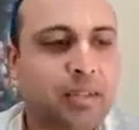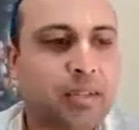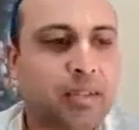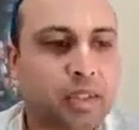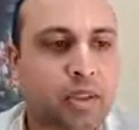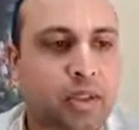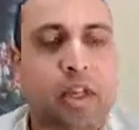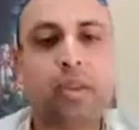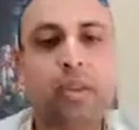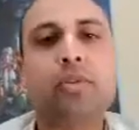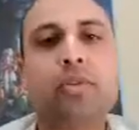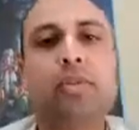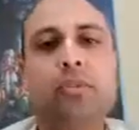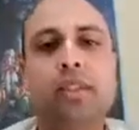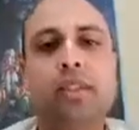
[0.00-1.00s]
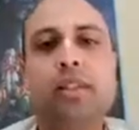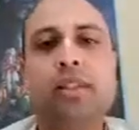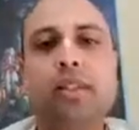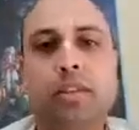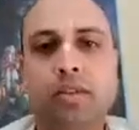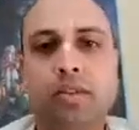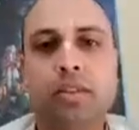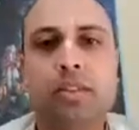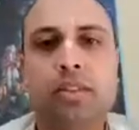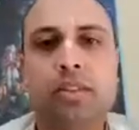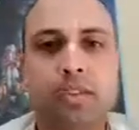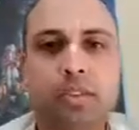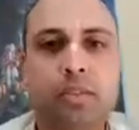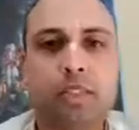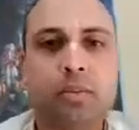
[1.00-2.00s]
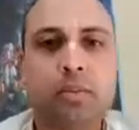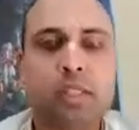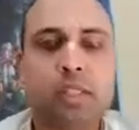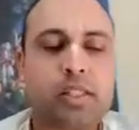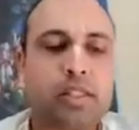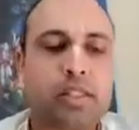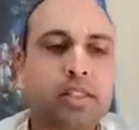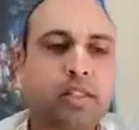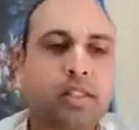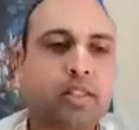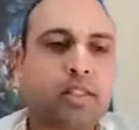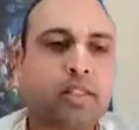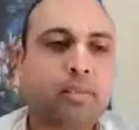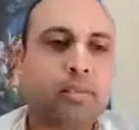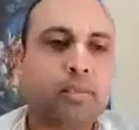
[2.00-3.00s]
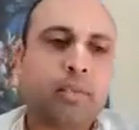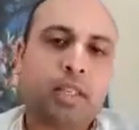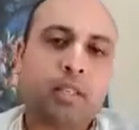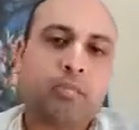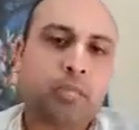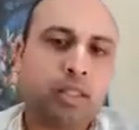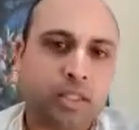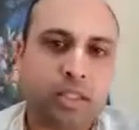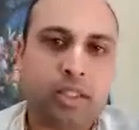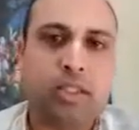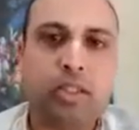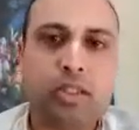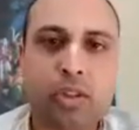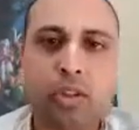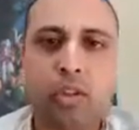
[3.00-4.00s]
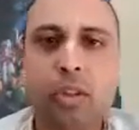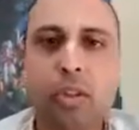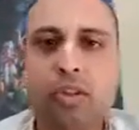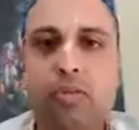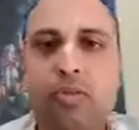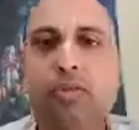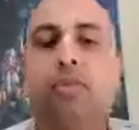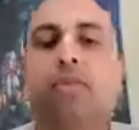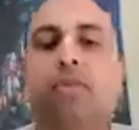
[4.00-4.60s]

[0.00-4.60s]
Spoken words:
But, out of humility, he was expressing this. But since you have